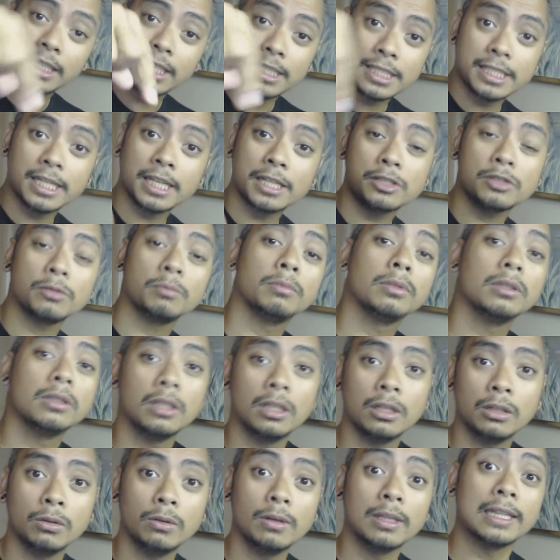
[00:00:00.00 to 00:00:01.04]
in the section
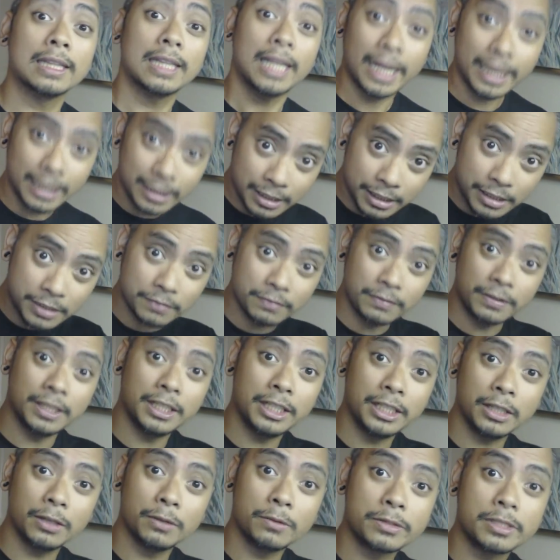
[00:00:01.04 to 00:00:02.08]
below, like this
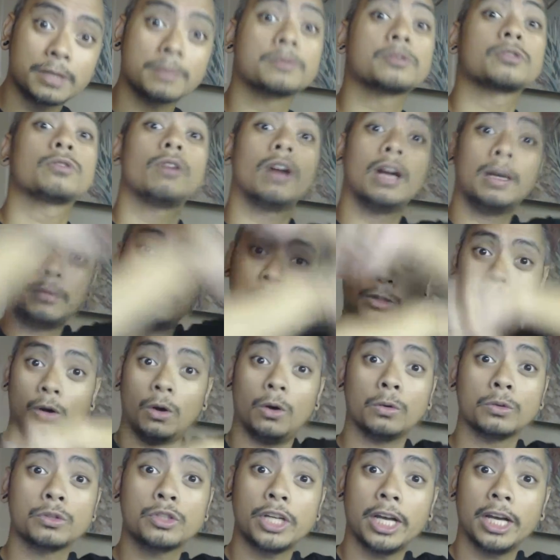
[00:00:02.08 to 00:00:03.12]
video, subscribe to the
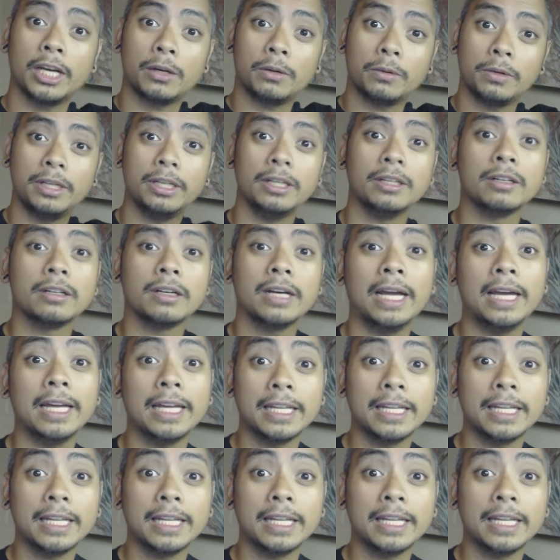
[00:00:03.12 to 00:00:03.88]
whole channel here,